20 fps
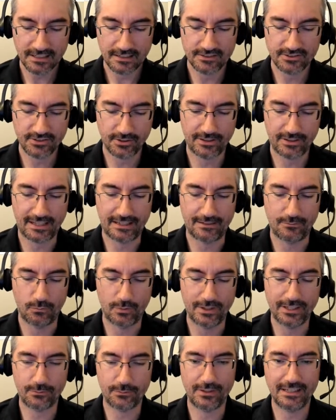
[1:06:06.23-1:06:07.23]
So that
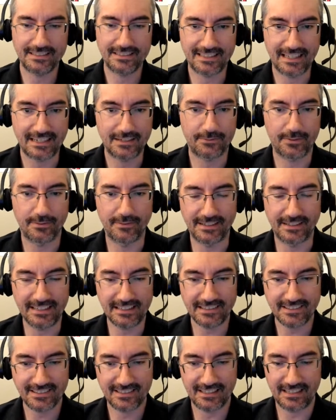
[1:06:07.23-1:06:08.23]
when it reads data from the
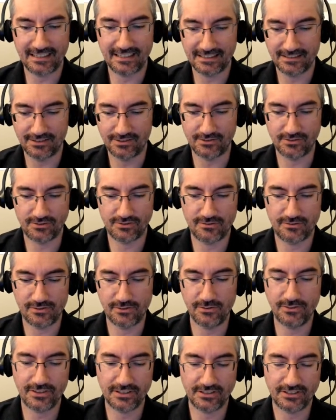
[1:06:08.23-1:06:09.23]
disk, it can
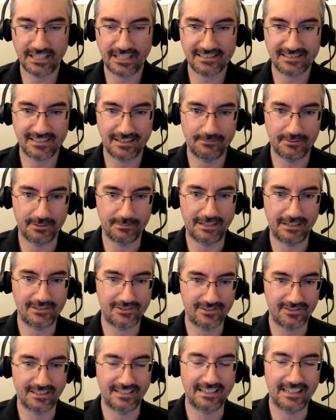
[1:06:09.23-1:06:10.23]
use the checksum to make
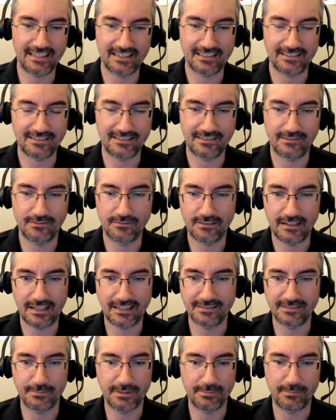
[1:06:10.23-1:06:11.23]
sure the data
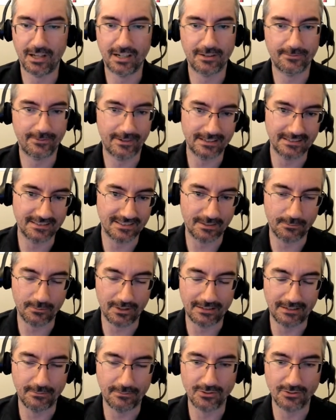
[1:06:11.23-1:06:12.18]
hasn't been modified in some way.